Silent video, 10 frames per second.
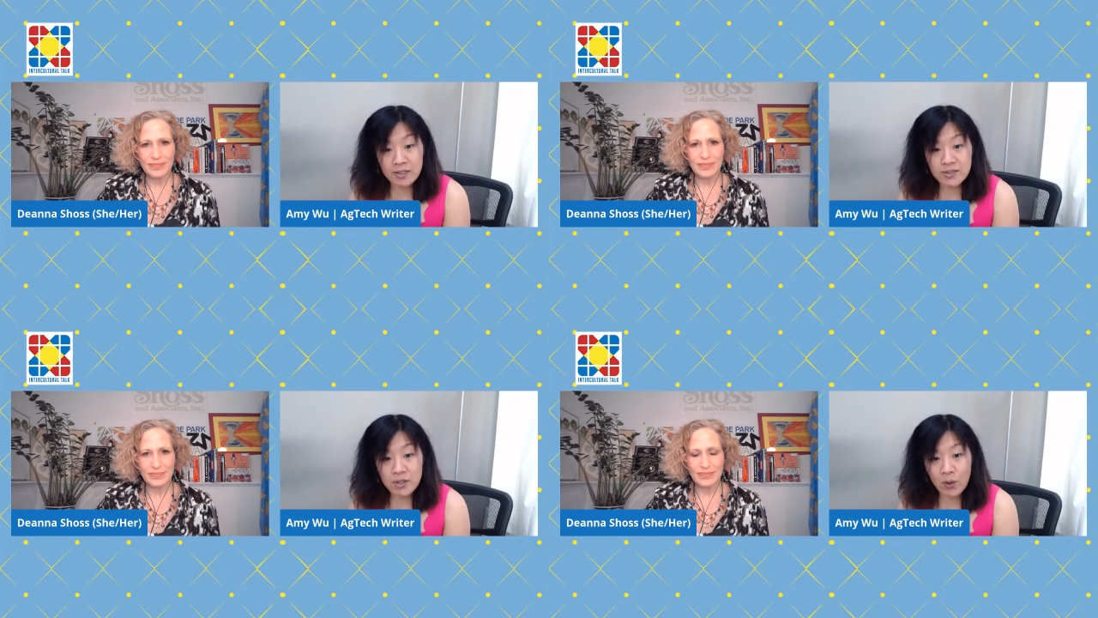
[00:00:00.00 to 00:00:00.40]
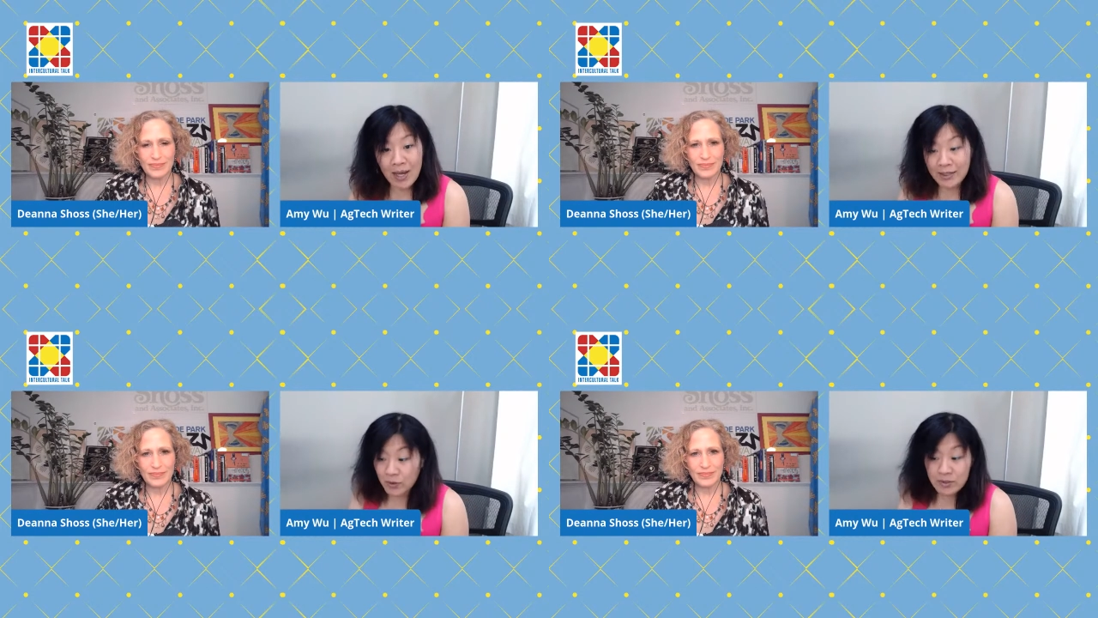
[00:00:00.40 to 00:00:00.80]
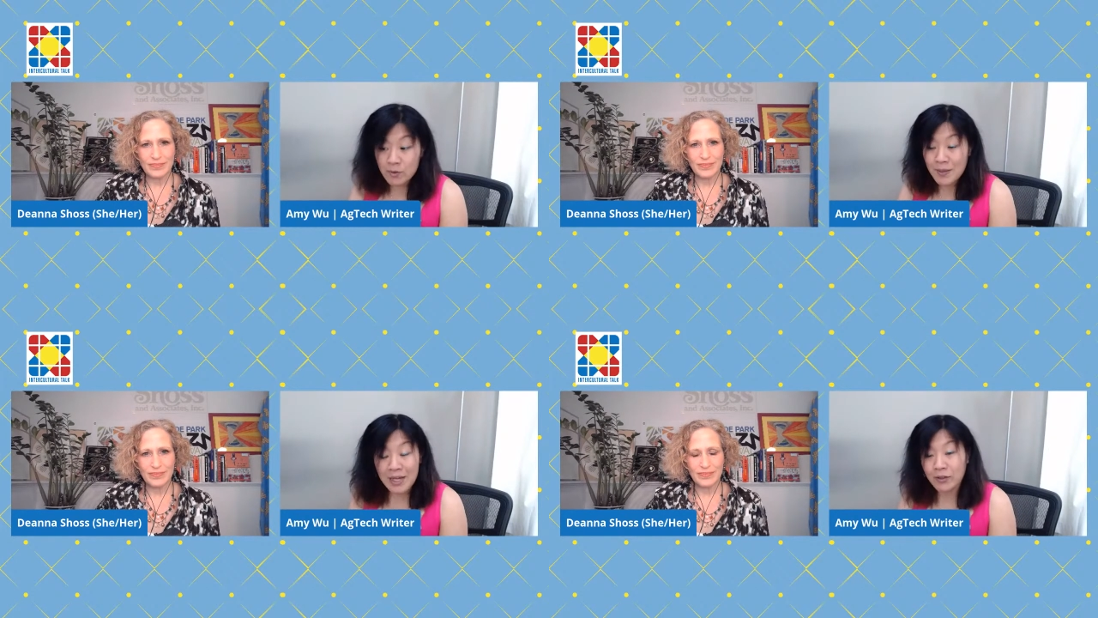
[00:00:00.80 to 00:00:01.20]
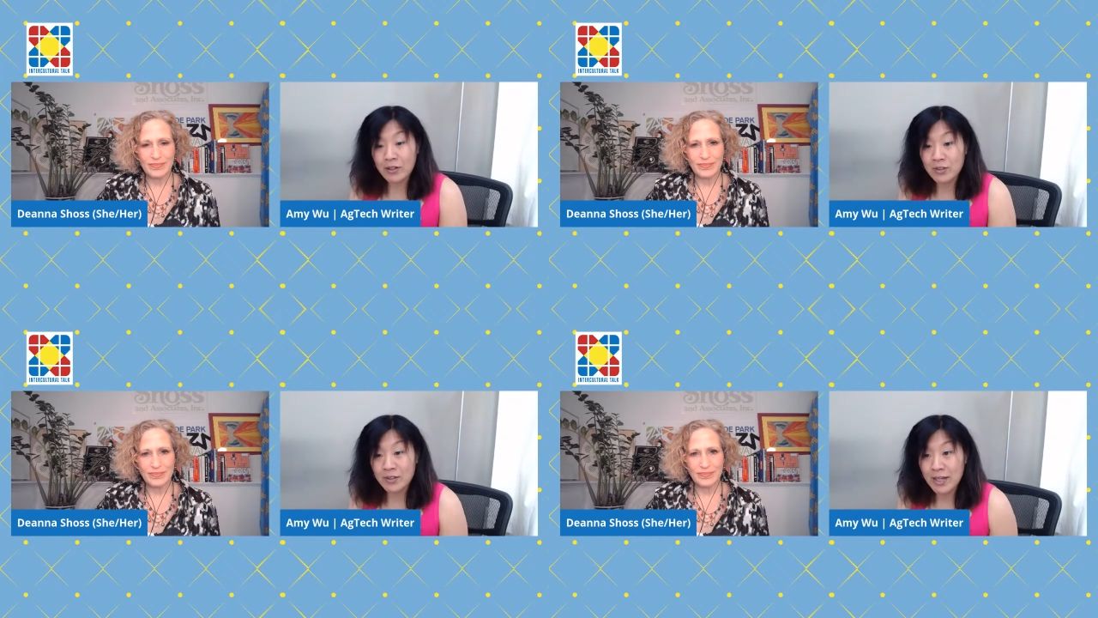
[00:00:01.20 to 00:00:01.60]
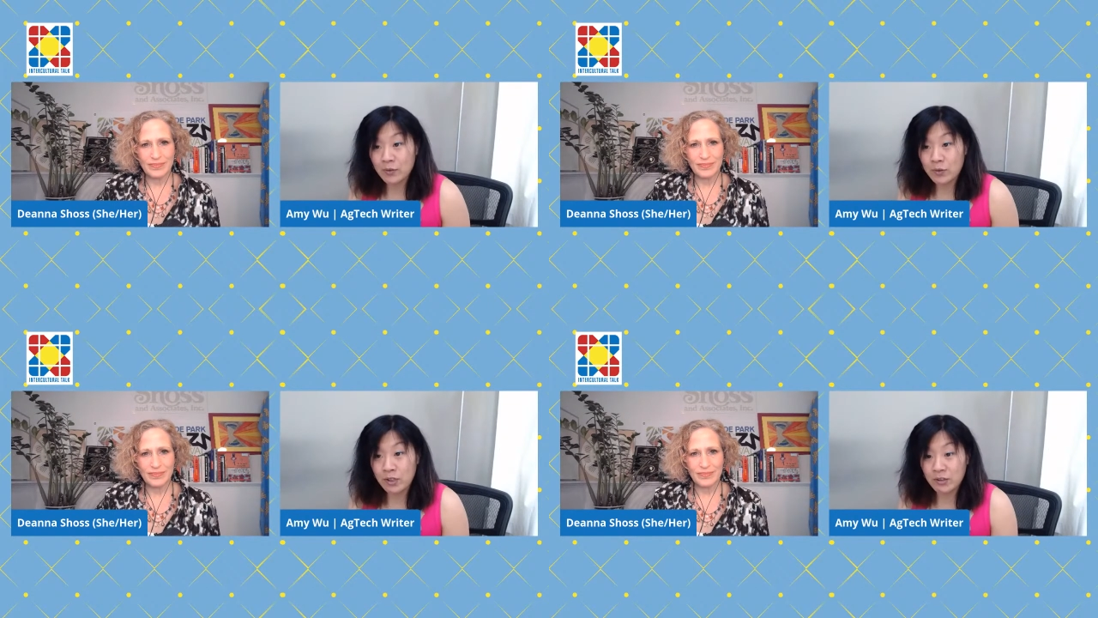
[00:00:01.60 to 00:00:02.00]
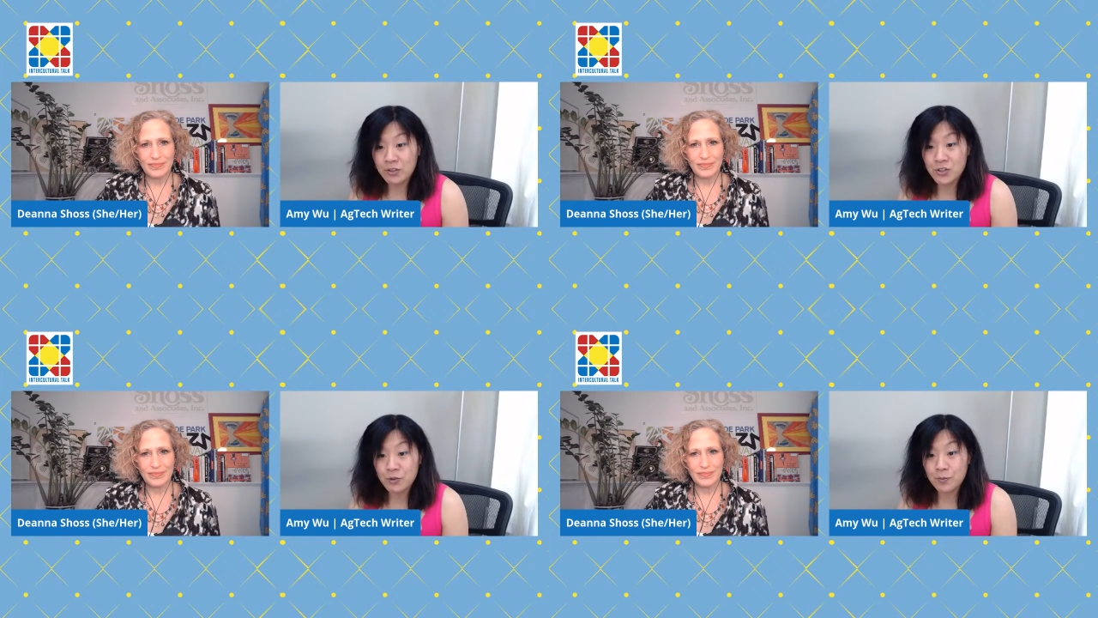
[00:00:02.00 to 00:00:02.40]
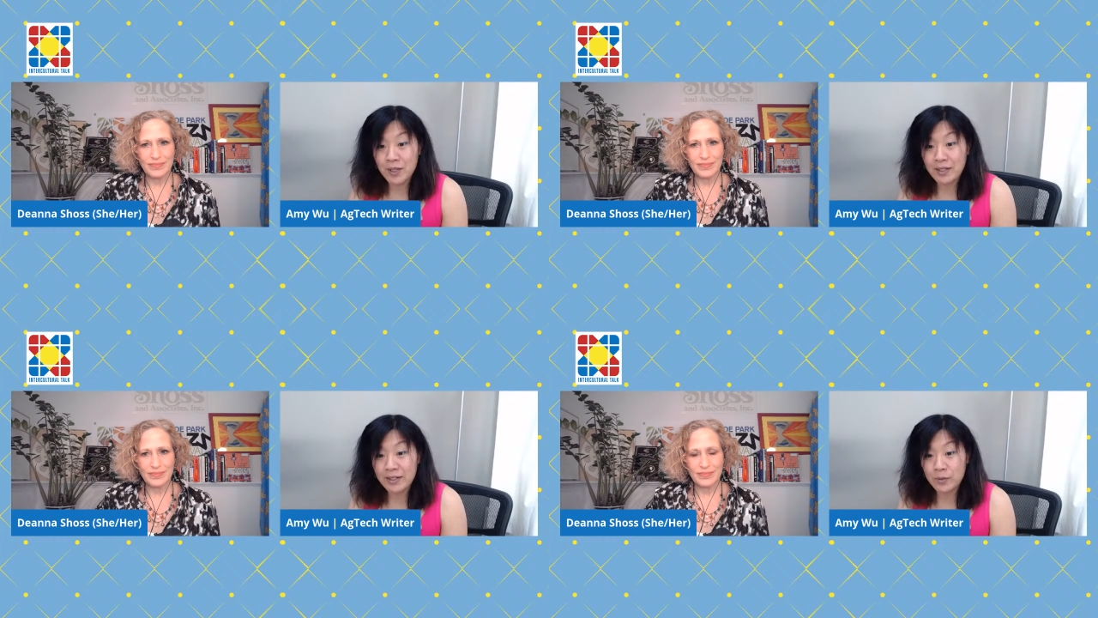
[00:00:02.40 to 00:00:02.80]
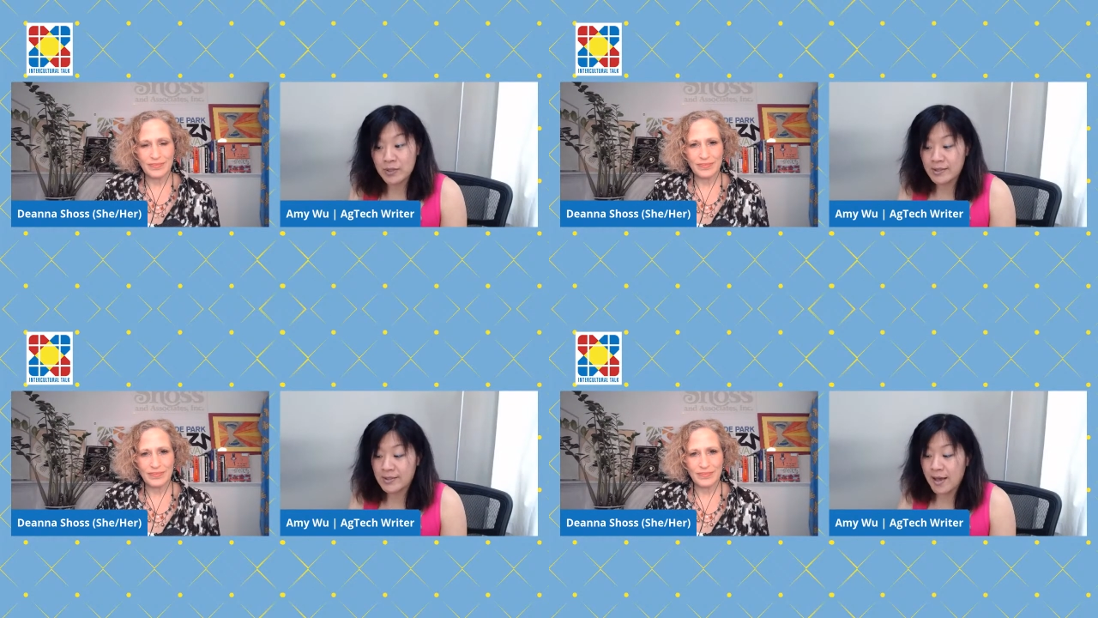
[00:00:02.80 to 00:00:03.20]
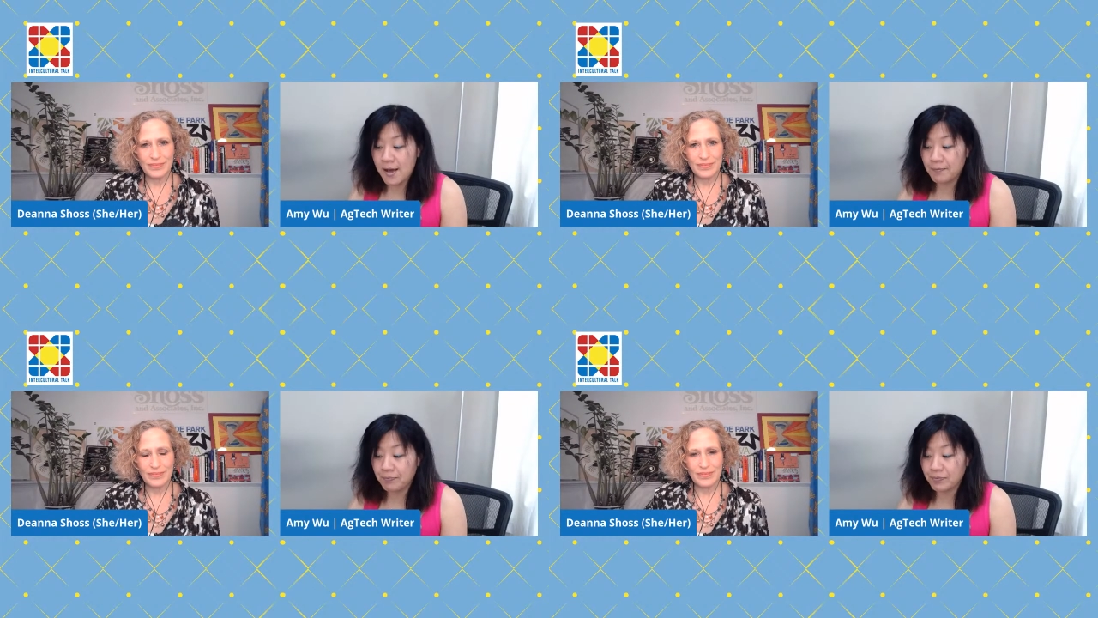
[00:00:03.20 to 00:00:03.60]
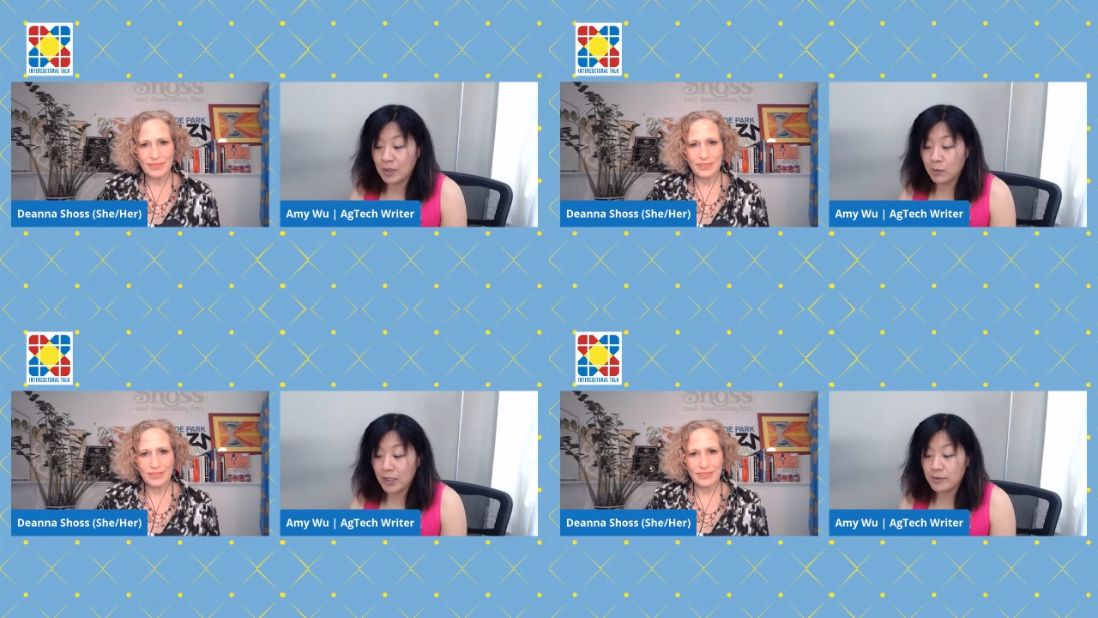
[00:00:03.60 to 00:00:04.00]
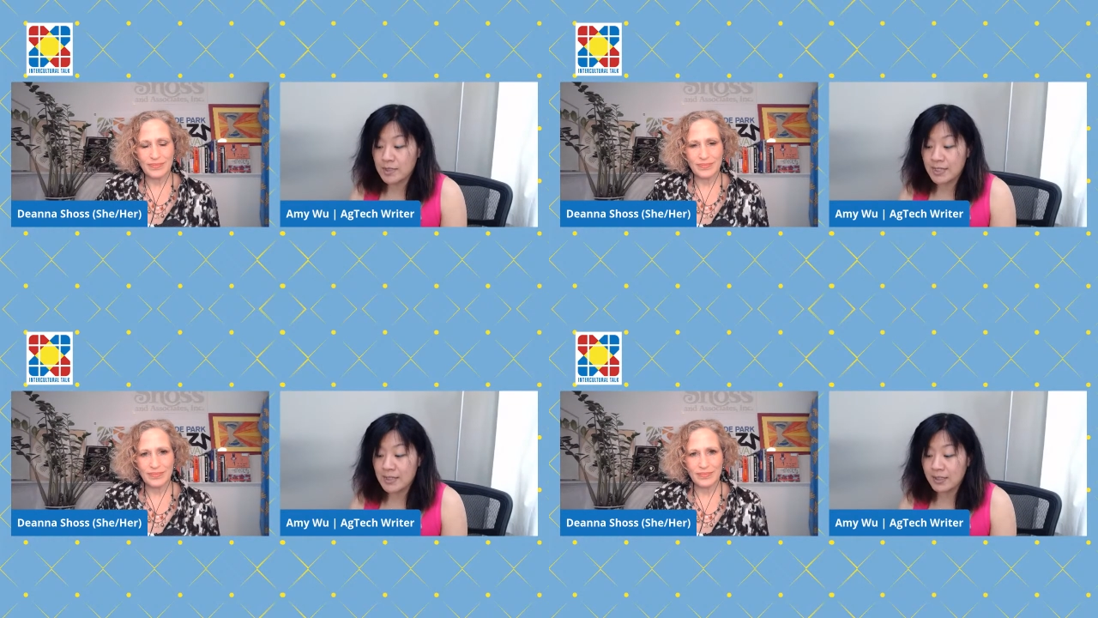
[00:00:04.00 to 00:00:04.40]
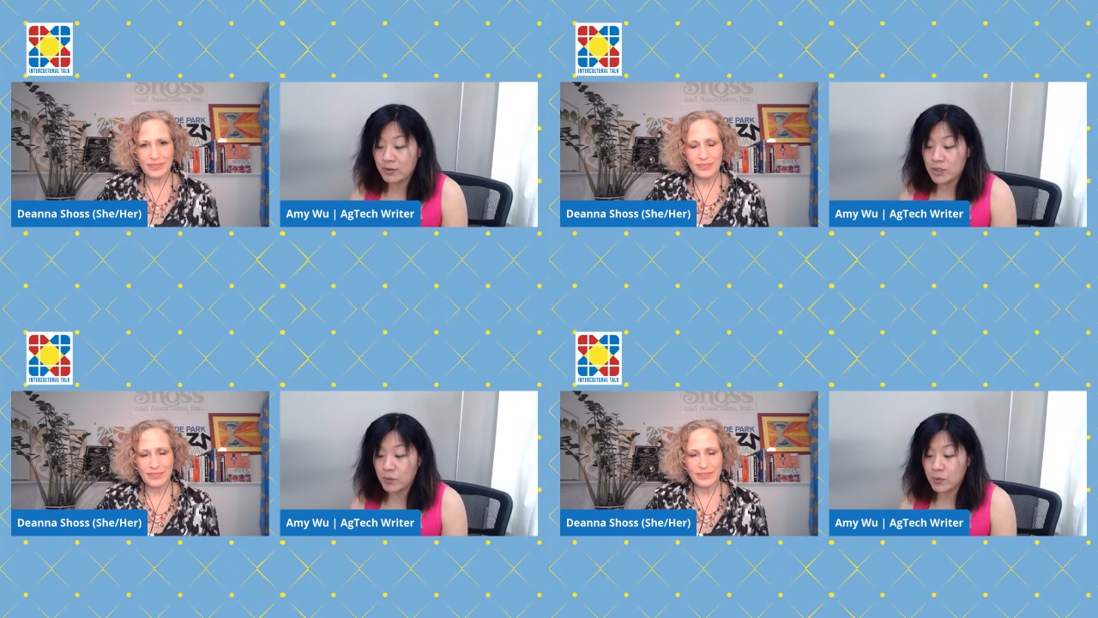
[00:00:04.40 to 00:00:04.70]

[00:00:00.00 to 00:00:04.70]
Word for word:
Speaker 1: So I don't have a background in agriculture, but it was um, when I was sent there in